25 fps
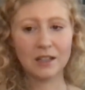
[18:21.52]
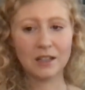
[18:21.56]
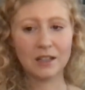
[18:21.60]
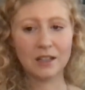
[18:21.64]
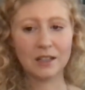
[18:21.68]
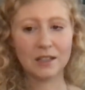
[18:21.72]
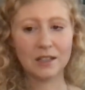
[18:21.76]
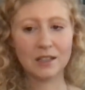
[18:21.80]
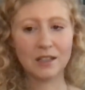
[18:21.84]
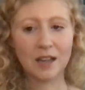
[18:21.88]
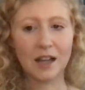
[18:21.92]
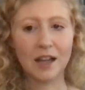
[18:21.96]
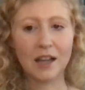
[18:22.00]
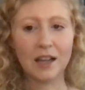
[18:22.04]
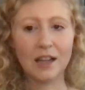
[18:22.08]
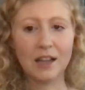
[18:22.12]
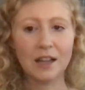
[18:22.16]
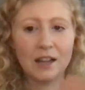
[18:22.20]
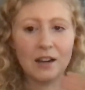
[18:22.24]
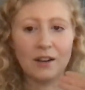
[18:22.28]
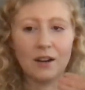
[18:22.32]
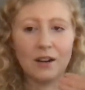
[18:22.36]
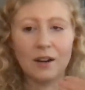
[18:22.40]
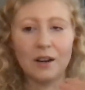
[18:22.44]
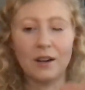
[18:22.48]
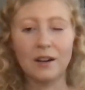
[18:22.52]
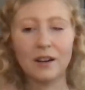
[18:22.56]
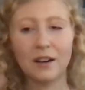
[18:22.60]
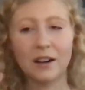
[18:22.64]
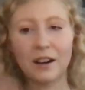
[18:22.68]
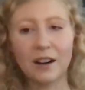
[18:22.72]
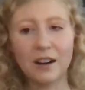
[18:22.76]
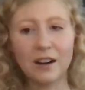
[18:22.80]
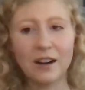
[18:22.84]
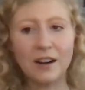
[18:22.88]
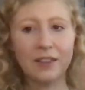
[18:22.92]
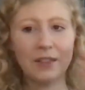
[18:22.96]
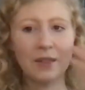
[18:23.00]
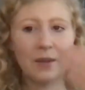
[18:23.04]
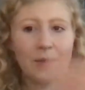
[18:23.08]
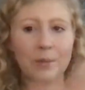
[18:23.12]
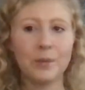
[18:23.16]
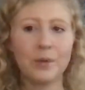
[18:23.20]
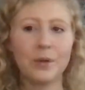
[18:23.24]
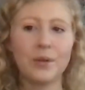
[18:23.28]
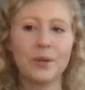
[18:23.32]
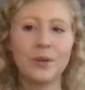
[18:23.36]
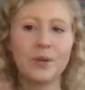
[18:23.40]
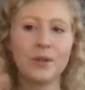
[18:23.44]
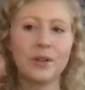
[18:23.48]
sun or earth
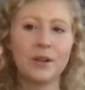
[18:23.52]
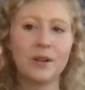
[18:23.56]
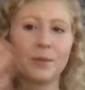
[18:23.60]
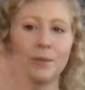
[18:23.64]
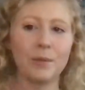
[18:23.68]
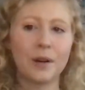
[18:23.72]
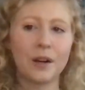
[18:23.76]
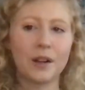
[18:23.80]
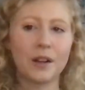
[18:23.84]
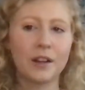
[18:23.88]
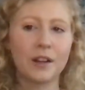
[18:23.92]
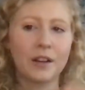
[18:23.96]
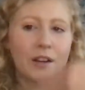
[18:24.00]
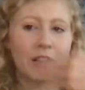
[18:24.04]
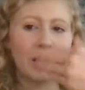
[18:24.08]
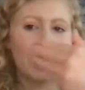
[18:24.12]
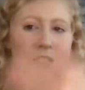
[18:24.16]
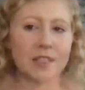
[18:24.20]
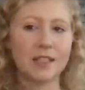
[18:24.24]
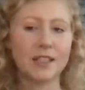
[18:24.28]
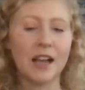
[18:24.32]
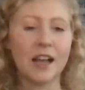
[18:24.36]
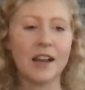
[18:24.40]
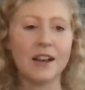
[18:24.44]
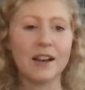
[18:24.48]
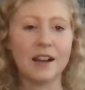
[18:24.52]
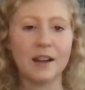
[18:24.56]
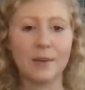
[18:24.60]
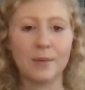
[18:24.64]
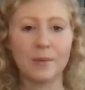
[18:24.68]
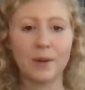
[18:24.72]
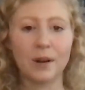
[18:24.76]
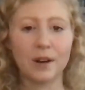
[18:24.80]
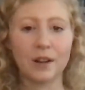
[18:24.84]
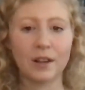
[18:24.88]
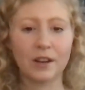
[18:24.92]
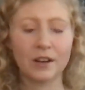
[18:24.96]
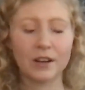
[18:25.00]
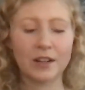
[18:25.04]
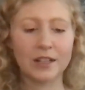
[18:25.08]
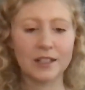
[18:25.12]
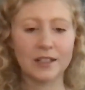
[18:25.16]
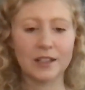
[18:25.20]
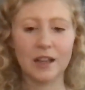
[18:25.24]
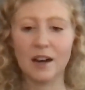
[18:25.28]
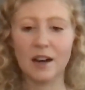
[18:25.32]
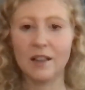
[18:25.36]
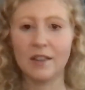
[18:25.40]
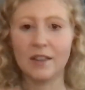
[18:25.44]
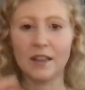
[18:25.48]
moon mercury sun now mercury is
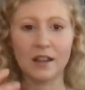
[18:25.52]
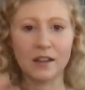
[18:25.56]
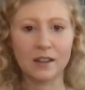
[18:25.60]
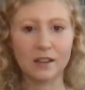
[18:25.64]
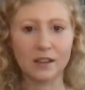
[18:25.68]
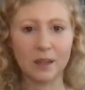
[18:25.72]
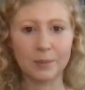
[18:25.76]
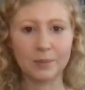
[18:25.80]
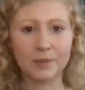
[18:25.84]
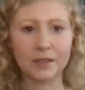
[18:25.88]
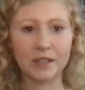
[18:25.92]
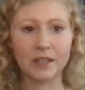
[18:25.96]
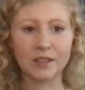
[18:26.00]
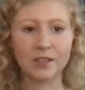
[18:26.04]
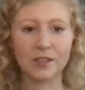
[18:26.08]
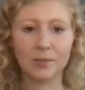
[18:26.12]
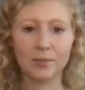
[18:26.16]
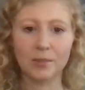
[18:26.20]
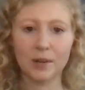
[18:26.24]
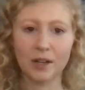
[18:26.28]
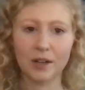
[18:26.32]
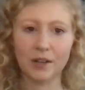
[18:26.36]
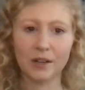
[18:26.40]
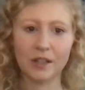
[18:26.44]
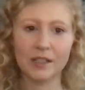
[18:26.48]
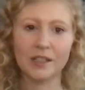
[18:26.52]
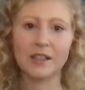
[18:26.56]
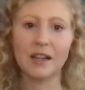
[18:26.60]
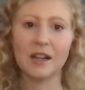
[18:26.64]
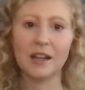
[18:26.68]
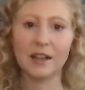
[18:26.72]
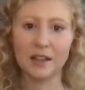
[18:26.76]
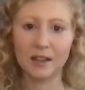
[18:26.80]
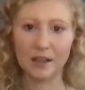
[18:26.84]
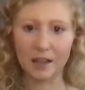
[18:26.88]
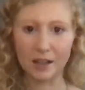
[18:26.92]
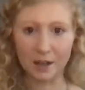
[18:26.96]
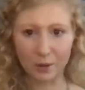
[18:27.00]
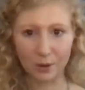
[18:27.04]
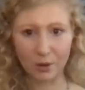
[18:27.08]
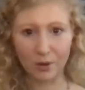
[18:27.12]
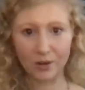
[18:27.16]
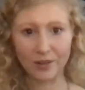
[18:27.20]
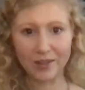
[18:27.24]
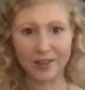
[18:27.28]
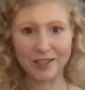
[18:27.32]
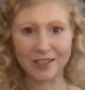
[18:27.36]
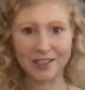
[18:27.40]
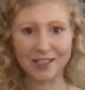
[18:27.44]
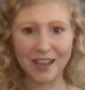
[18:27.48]
not on the ecliptic so mercury is not going to
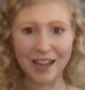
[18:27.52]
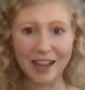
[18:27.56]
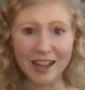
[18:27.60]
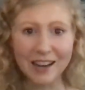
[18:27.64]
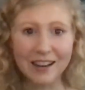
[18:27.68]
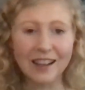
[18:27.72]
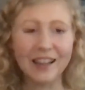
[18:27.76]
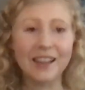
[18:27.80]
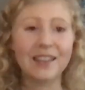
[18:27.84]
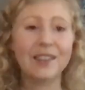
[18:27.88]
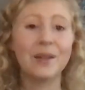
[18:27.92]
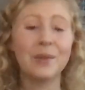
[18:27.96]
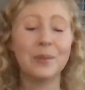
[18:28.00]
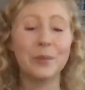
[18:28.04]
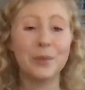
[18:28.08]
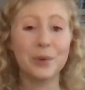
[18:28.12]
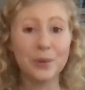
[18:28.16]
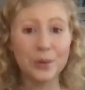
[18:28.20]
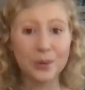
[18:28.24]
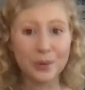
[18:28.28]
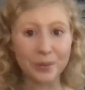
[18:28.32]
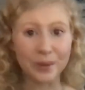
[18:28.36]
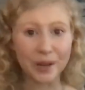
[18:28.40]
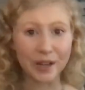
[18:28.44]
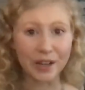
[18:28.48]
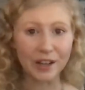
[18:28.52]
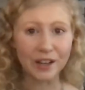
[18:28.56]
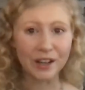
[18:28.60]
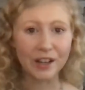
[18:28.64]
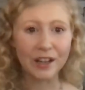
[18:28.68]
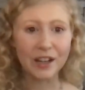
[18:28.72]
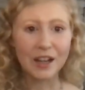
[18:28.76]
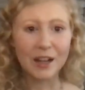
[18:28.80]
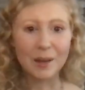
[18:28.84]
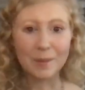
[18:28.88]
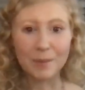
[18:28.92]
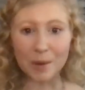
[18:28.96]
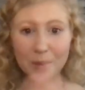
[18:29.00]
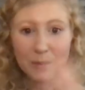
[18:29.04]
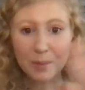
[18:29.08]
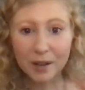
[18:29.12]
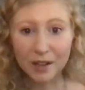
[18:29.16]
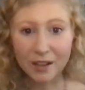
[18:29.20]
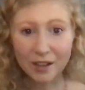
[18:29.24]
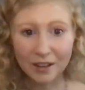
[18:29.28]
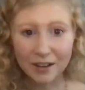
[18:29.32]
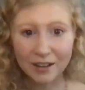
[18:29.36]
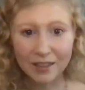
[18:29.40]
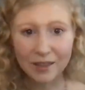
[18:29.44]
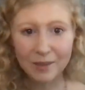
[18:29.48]
occult the sun like the moon will but
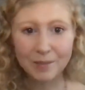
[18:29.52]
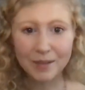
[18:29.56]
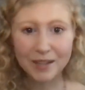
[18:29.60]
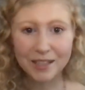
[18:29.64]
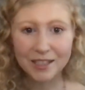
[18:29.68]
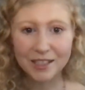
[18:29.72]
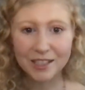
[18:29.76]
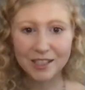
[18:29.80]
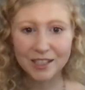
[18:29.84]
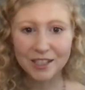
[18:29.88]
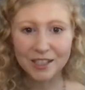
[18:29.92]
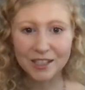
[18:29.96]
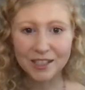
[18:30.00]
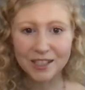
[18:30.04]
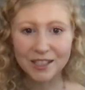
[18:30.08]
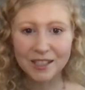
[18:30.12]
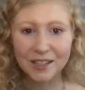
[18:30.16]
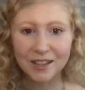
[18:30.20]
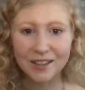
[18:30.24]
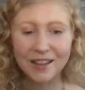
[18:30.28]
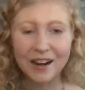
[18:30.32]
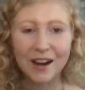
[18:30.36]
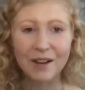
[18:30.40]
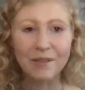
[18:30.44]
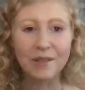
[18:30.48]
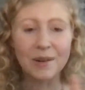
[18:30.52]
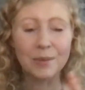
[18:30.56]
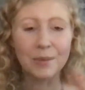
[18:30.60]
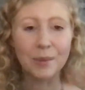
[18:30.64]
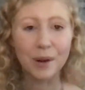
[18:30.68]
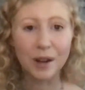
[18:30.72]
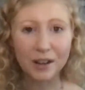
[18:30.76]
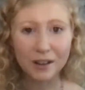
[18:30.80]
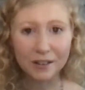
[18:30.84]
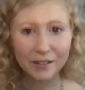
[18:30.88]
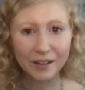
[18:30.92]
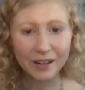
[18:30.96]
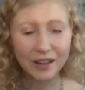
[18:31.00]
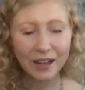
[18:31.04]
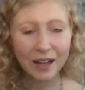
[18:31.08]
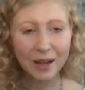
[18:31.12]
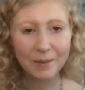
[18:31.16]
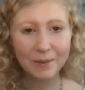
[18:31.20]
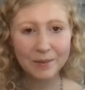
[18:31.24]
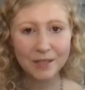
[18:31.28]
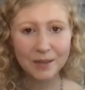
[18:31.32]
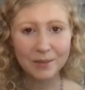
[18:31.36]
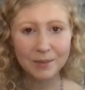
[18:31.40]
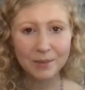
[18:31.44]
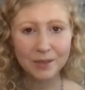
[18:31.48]
mercury the messenger is still there when mercury
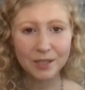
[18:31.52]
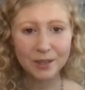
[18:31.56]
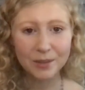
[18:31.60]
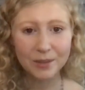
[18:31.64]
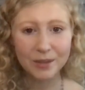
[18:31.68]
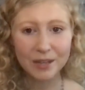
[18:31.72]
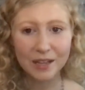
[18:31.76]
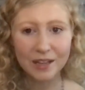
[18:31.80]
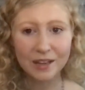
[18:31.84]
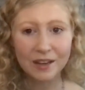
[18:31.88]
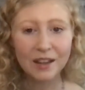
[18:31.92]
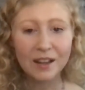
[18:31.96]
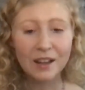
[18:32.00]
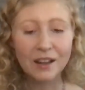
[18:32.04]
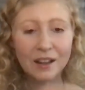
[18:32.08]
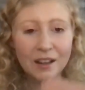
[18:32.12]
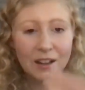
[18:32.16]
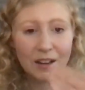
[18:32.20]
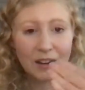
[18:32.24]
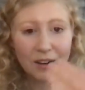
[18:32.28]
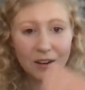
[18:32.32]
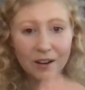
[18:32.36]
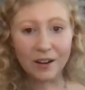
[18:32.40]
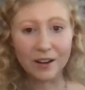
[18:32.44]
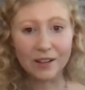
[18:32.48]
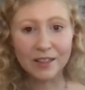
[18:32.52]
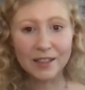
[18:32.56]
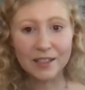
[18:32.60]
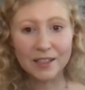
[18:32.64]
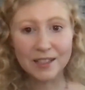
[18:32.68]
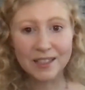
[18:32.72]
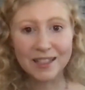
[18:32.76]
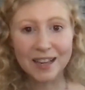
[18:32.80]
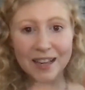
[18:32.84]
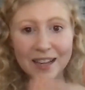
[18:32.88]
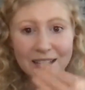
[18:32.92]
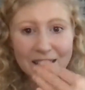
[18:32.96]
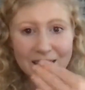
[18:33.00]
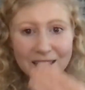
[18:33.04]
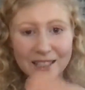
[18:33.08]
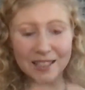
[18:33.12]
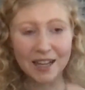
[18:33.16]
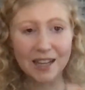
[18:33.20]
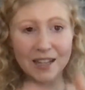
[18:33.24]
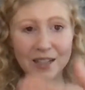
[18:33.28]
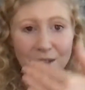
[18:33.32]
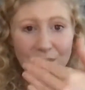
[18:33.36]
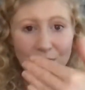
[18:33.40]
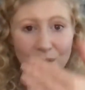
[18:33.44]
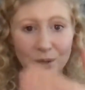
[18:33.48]
comes in between Earth and Sun,
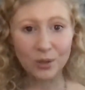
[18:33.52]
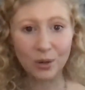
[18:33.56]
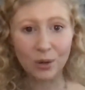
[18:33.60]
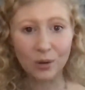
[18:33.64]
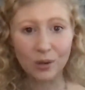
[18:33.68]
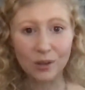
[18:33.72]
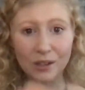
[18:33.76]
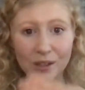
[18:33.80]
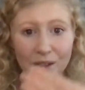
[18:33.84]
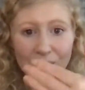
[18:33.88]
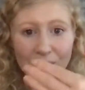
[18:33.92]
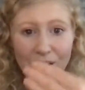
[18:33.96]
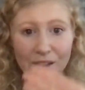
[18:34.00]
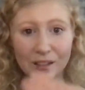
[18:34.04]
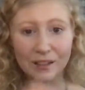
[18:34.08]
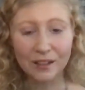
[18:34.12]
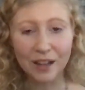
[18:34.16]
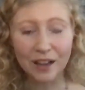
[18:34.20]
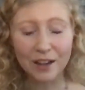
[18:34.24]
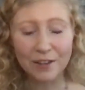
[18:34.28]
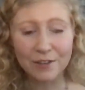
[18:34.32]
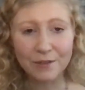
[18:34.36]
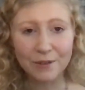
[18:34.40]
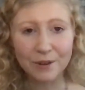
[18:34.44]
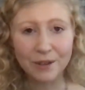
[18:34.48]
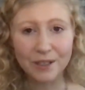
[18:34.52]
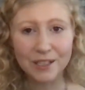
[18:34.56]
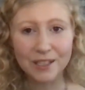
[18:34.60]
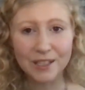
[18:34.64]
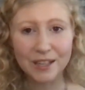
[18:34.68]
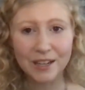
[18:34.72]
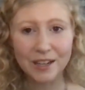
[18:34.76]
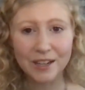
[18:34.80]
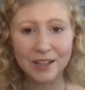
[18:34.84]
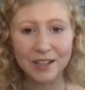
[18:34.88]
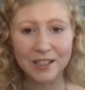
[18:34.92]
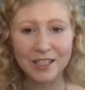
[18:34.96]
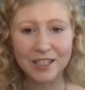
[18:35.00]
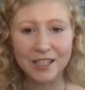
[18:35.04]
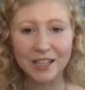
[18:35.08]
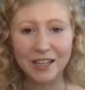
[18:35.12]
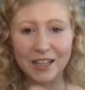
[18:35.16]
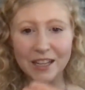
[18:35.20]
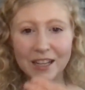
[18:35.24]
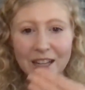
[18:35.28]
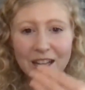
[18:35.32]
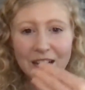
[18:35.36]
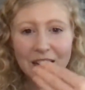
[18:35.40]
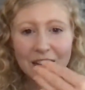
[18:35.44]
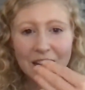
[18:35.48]
Sun, Solar, Life Force
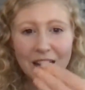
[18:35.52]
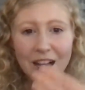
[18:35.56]
Energy,